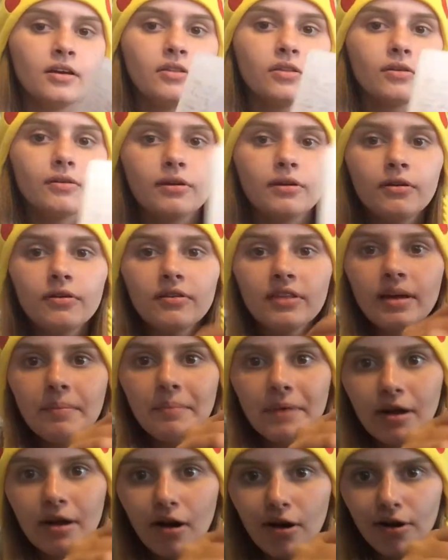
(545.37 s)
So here's like
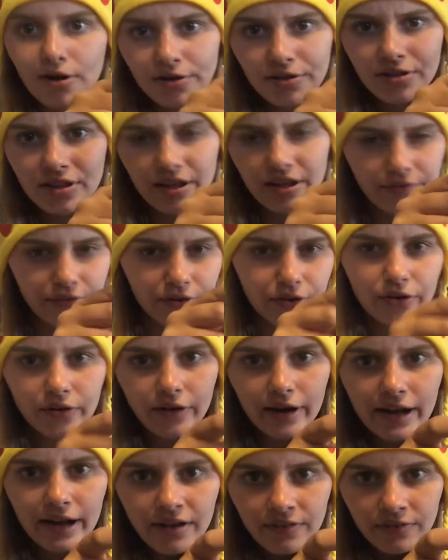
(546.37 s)
my artsy
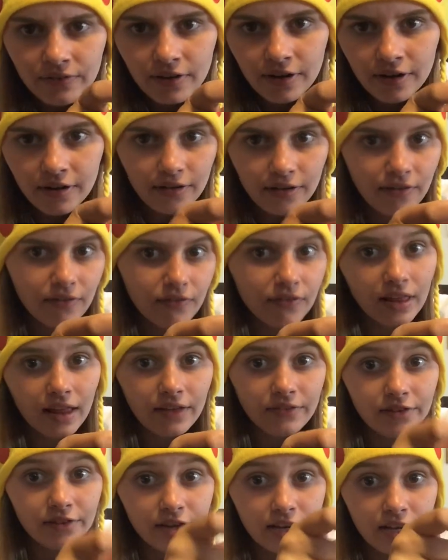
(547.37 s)
photograph of
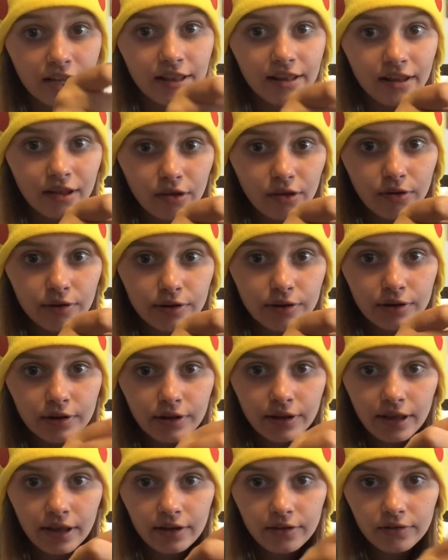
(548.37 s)
Cleffa and Cyndaquil,
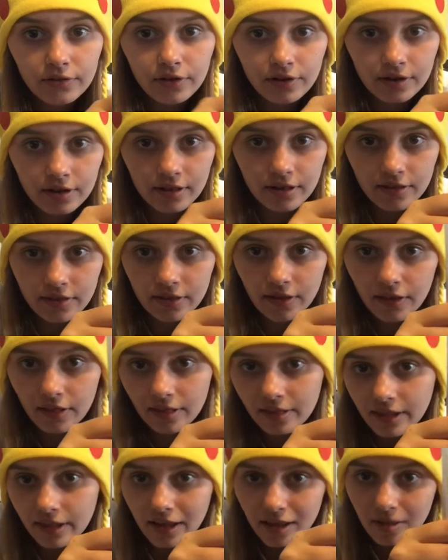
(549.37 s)
and like, look, it's the
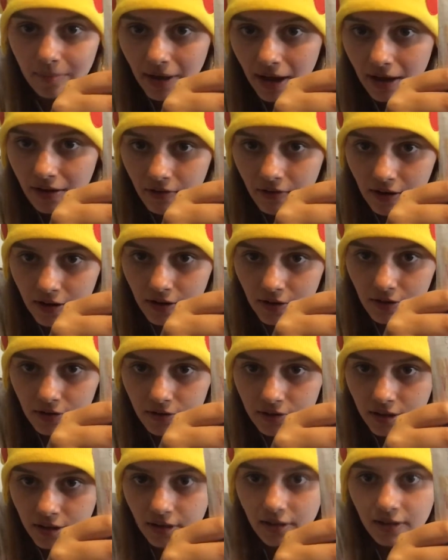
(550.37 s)
sunset in the
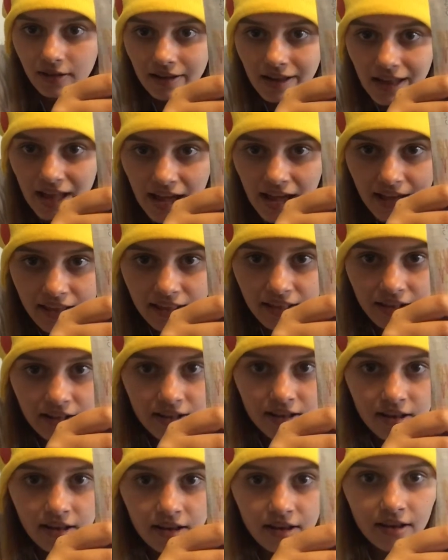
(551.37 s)
background and glass.
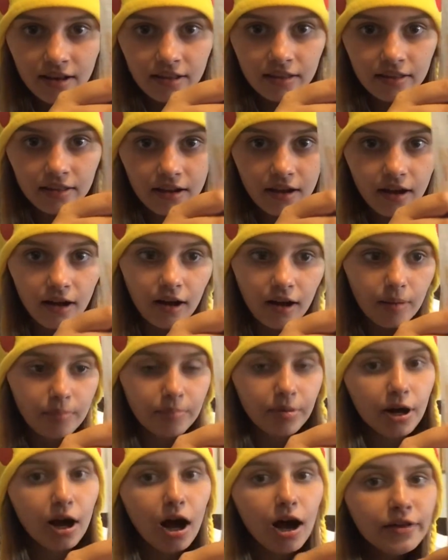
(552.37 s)

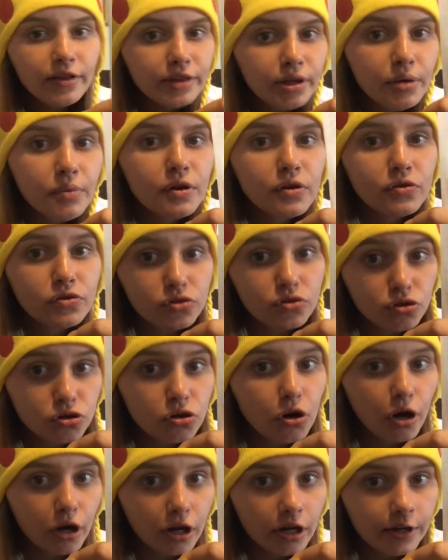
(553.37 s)
Picasso is
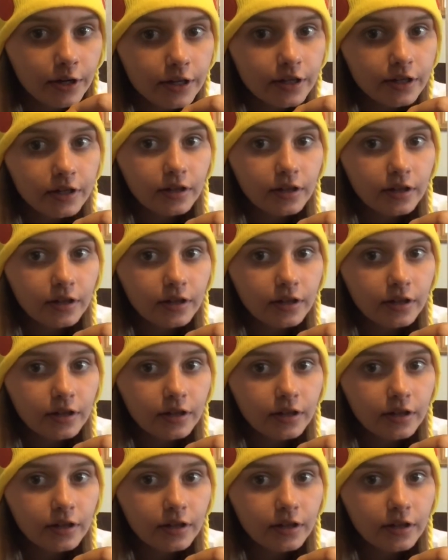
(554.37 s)
shook.